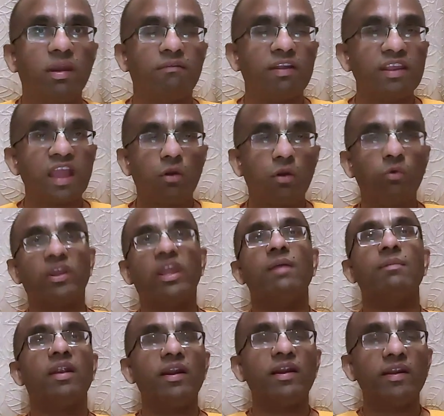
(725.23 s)
If any arrow
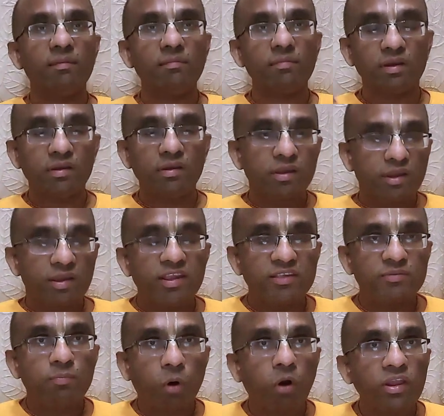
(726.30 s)
came and hit him,
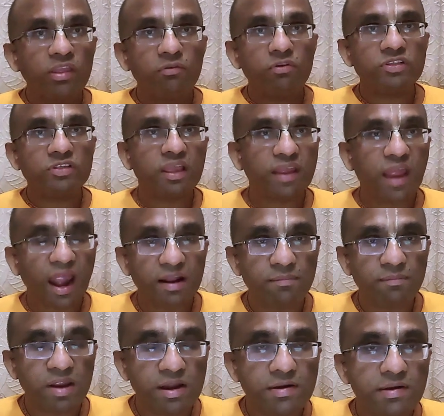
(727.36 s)
his body was like
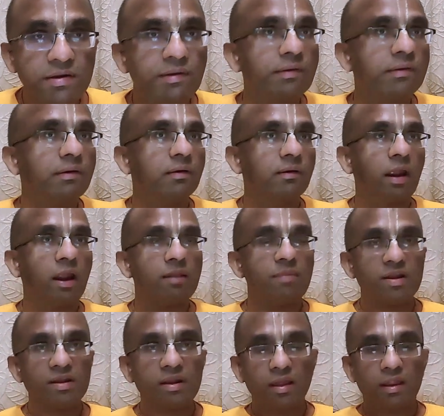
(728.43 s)
adamant,
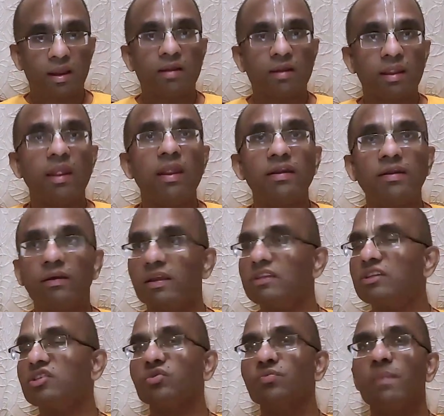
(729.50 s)
adamant, and it he
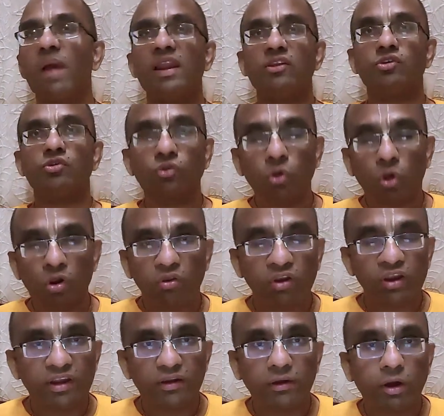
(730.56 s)
just managed to
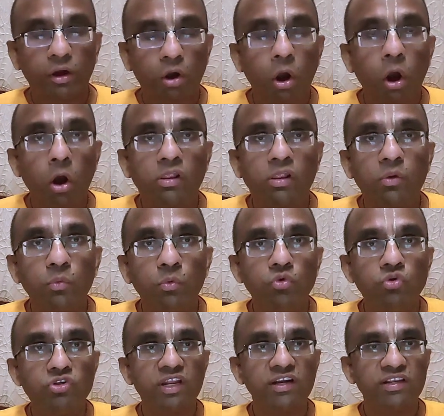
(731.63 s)
tolerate all the
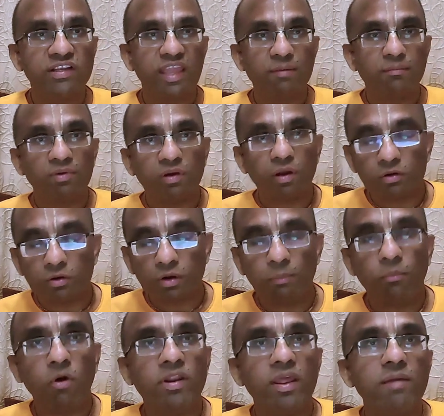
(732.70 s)
wounds that came
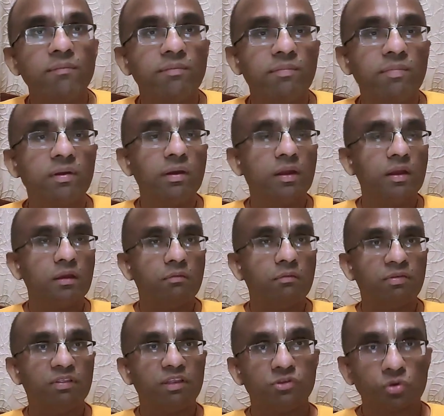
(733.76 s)
upon him
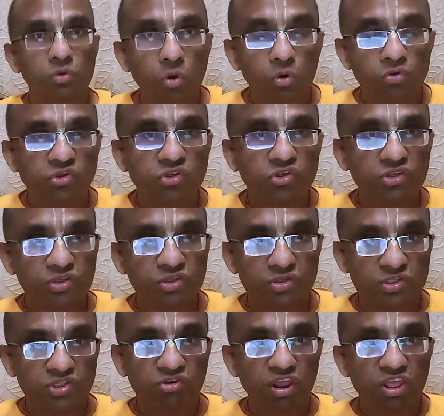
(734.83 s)
with his own
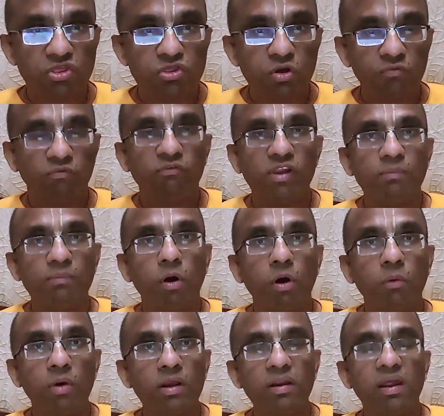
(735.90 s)
strength of
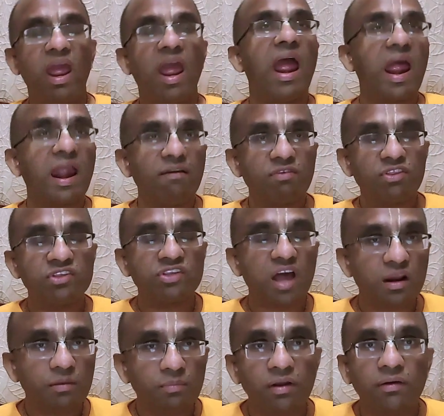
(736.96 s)
willpower and with his
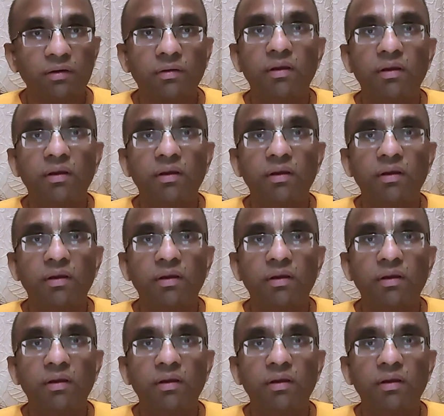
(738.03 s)
armor.